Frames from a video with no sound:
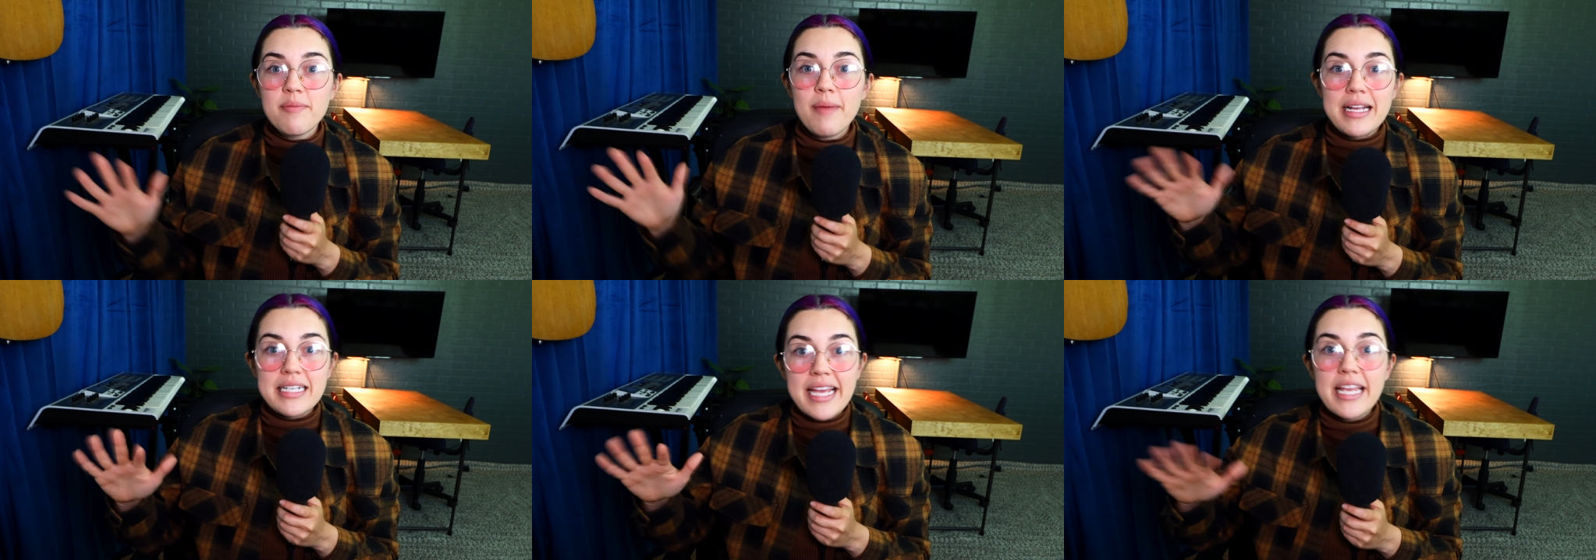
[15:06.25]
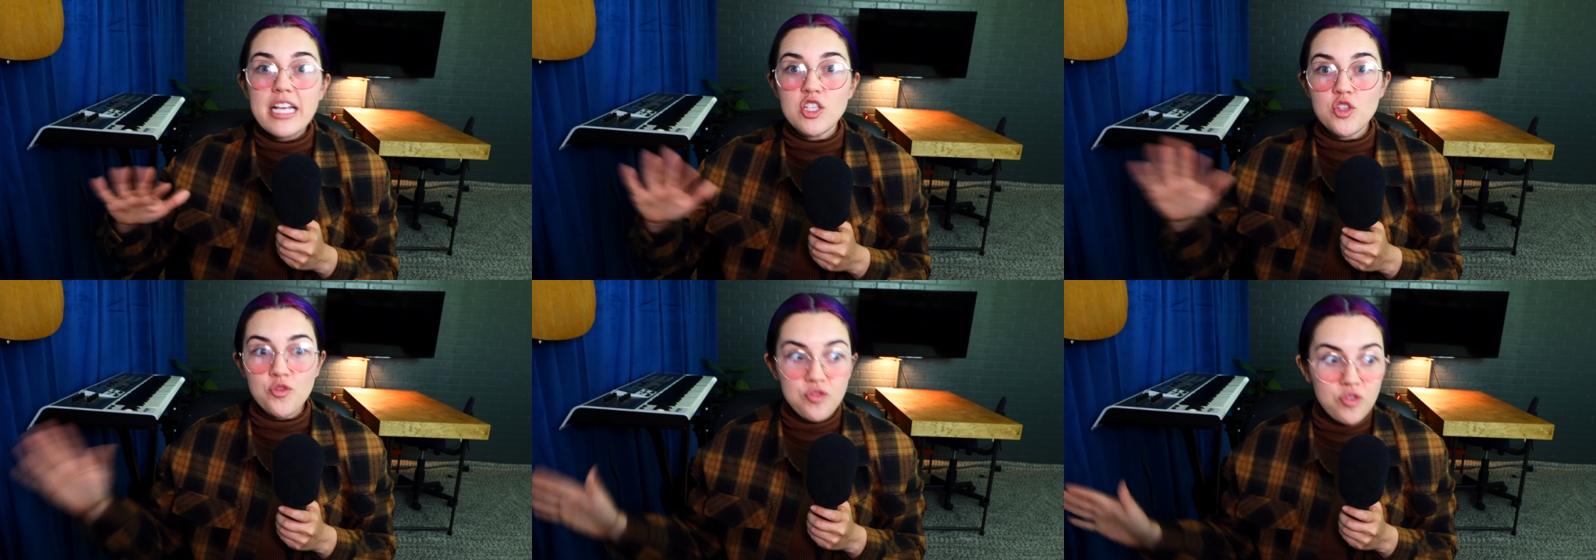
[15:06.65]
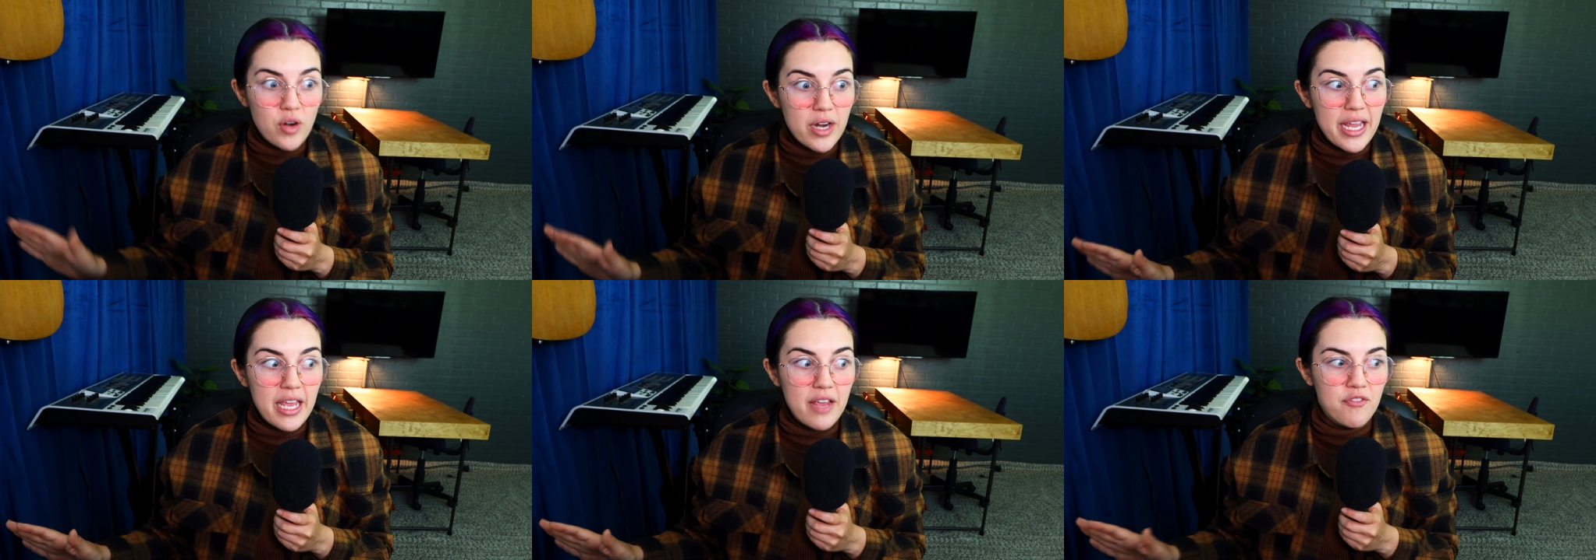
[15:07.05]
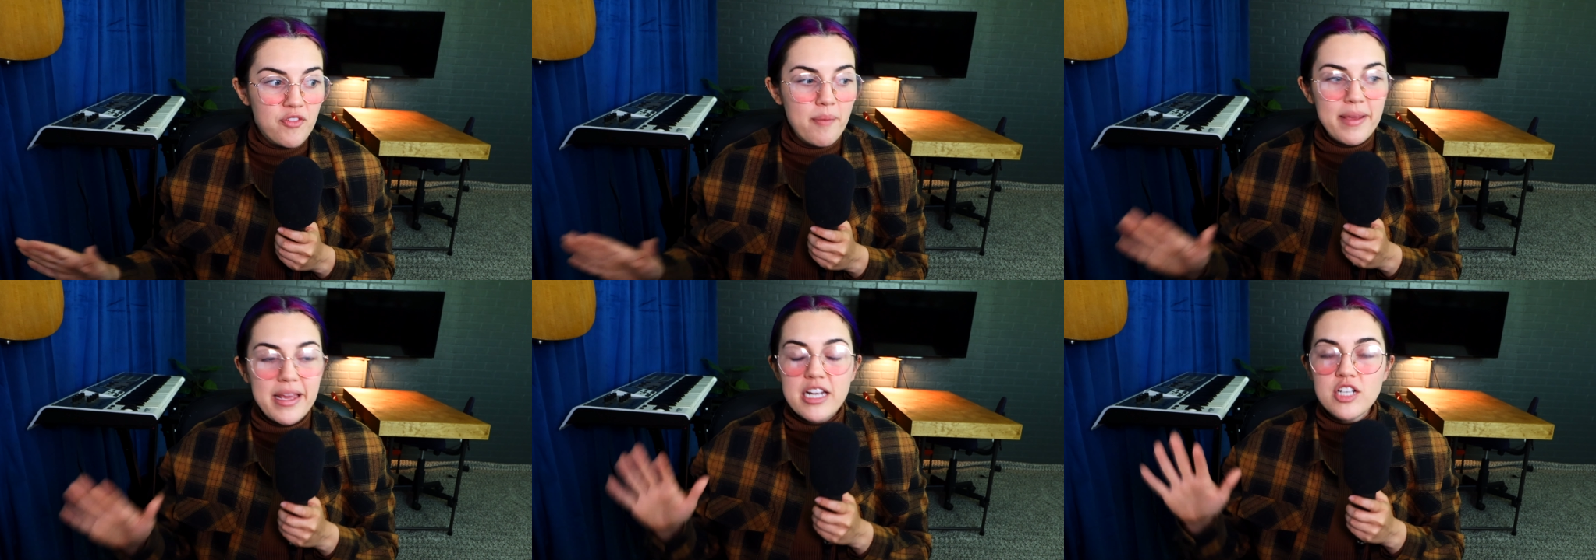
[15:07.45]
of my day is free
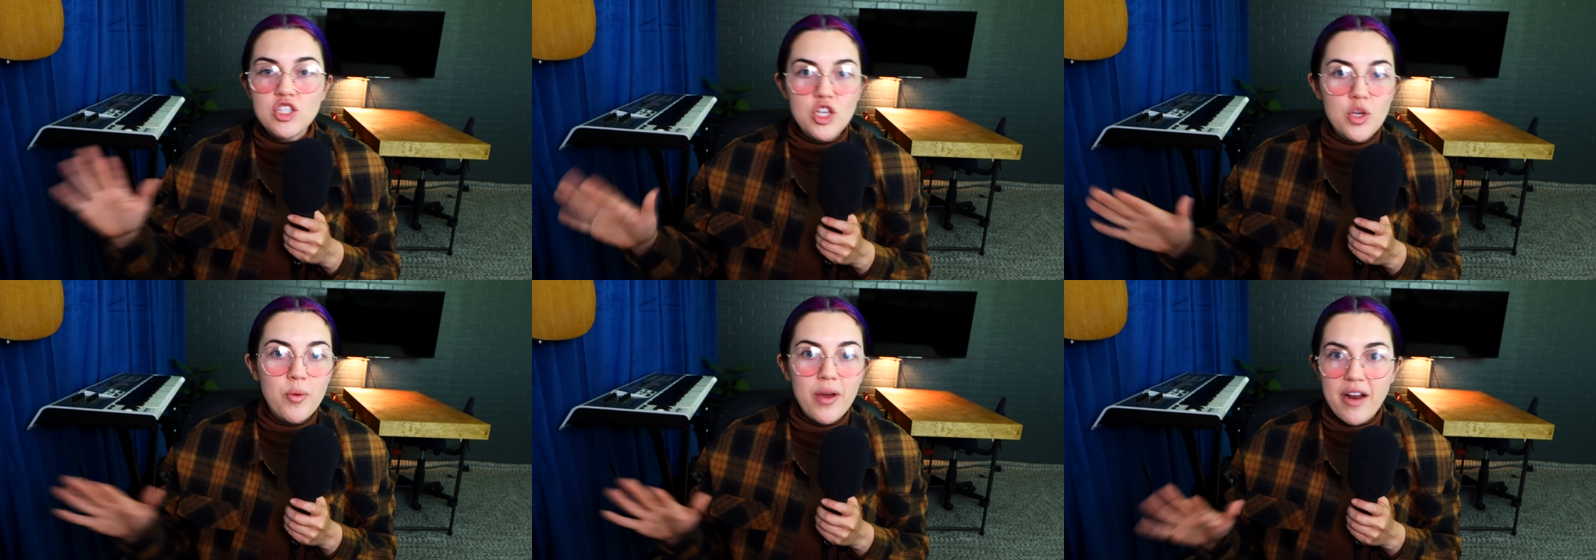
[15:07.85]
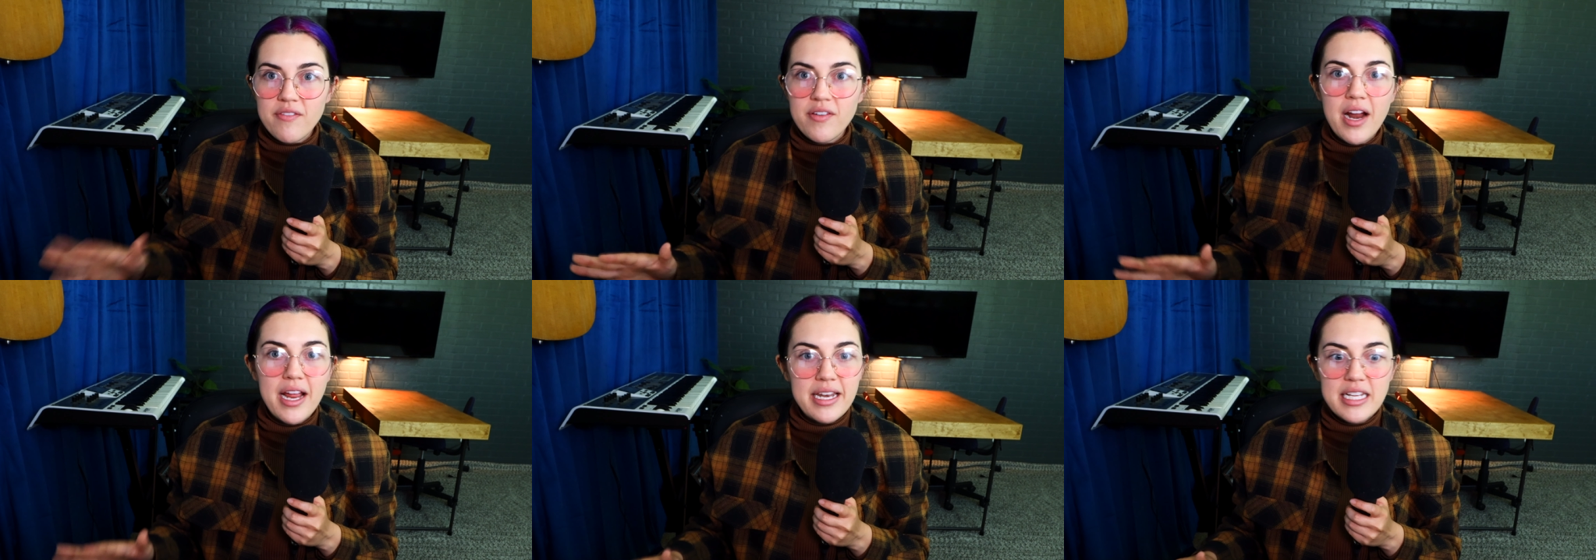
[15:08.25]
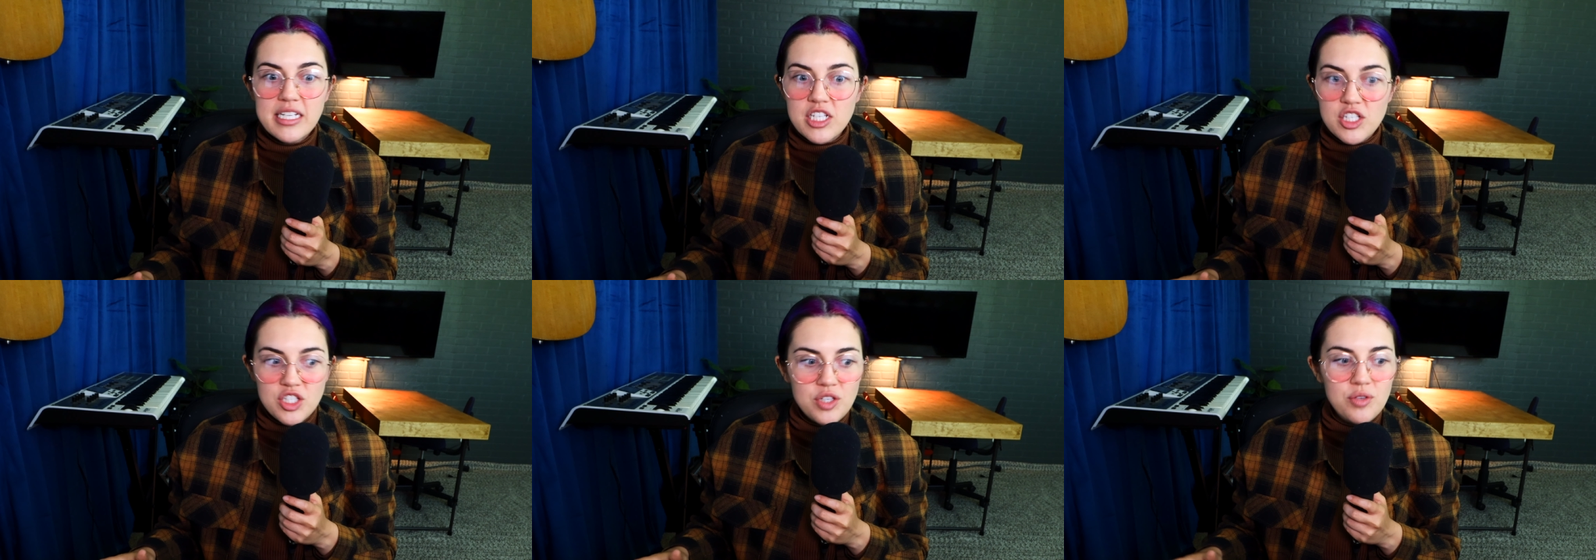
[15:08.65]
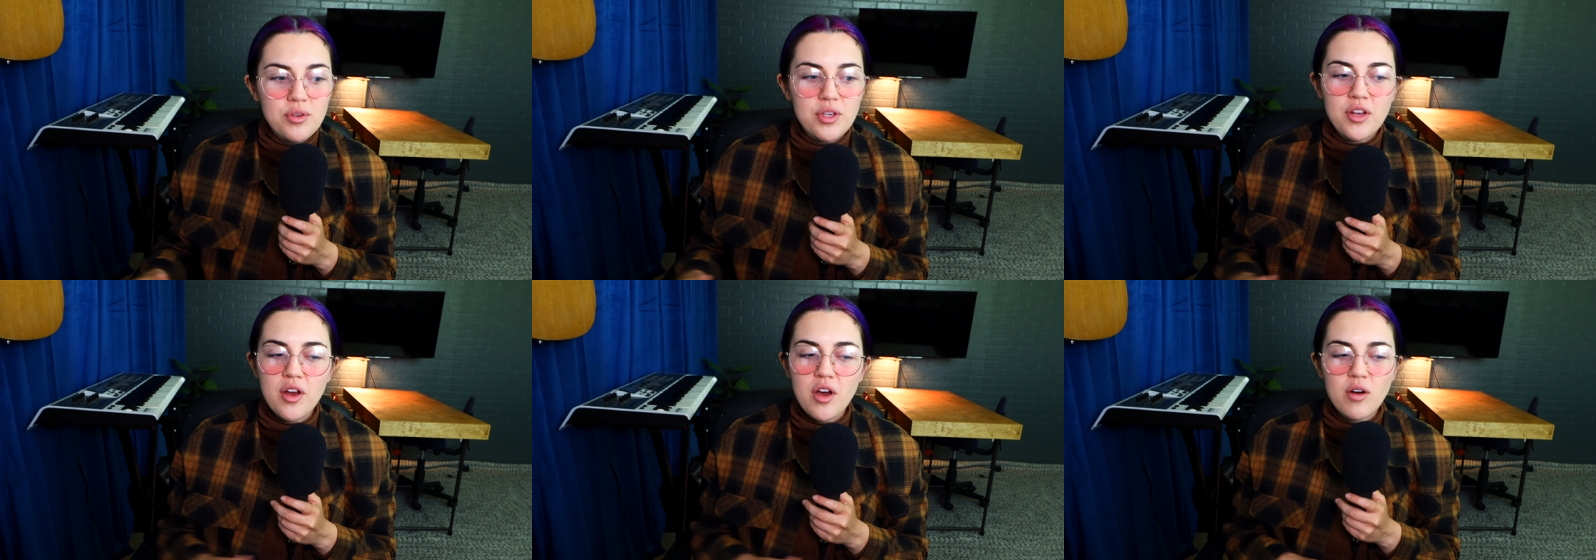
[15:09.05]
for me to do whatever I need to do,
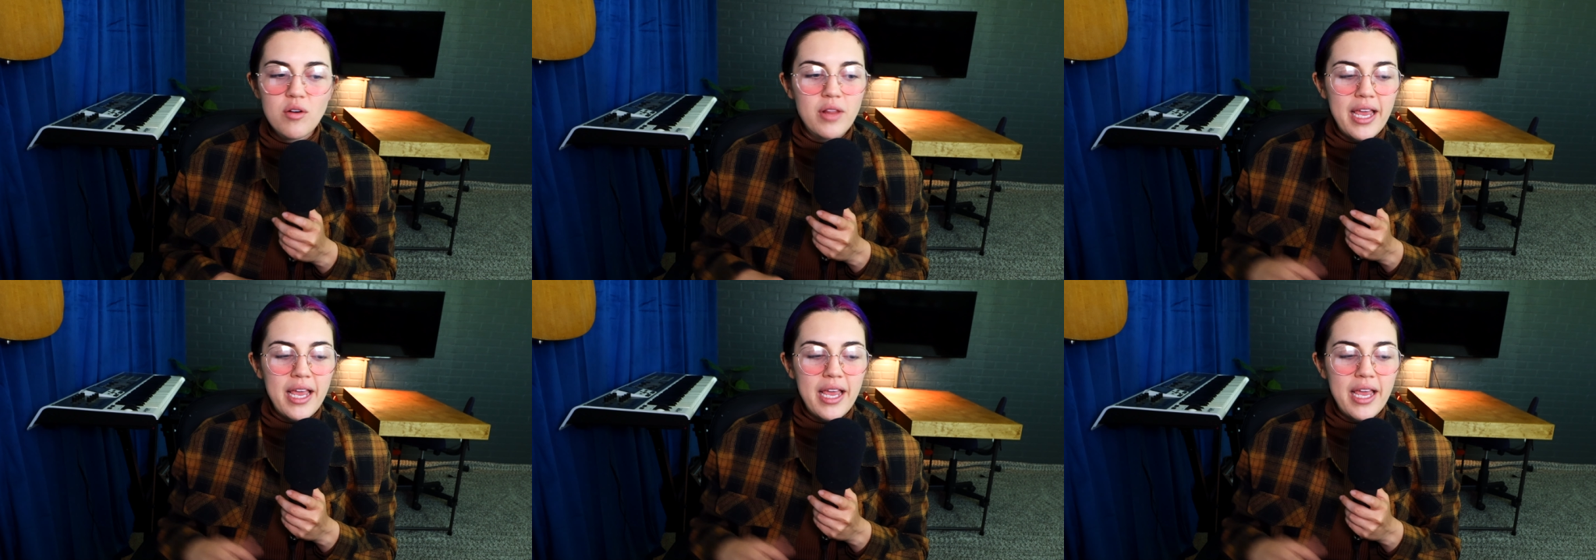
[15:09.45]
you know?